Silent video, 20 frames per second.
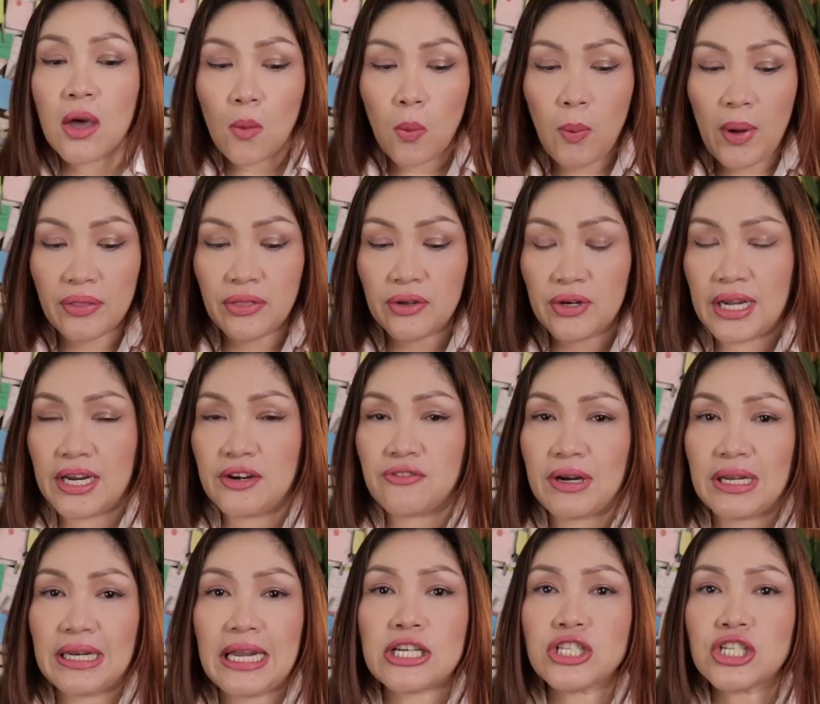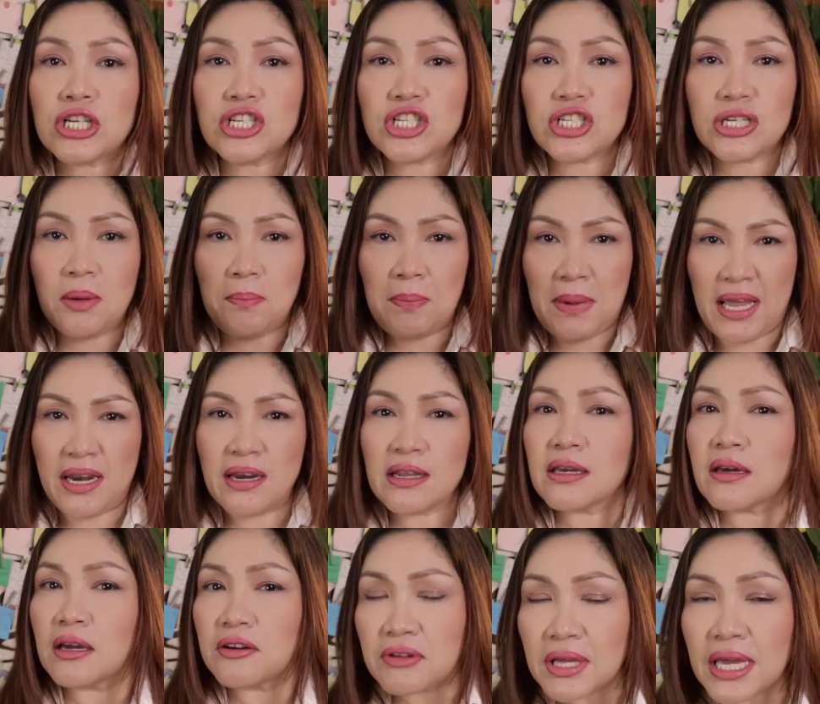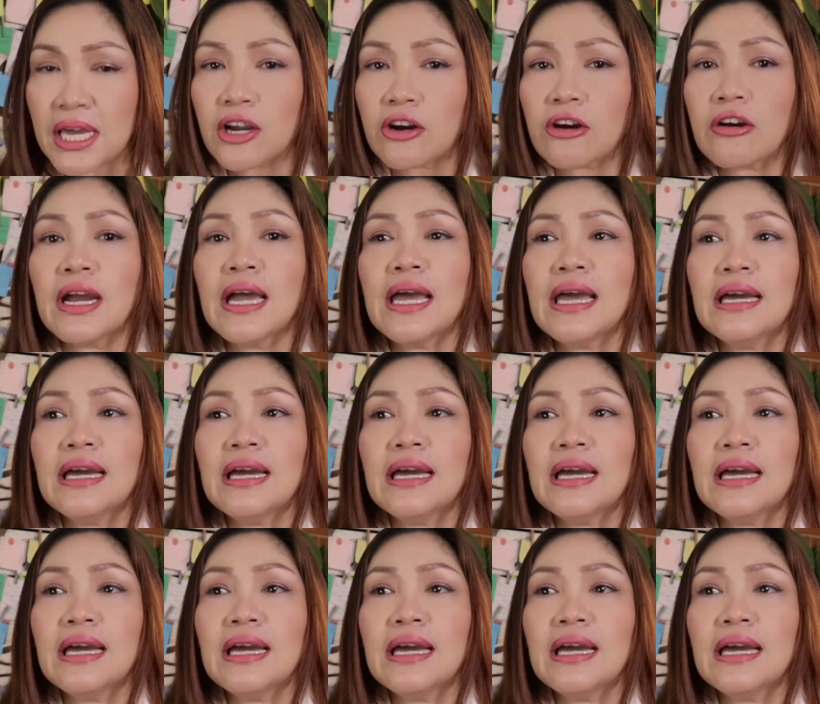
whether in relationship, in career,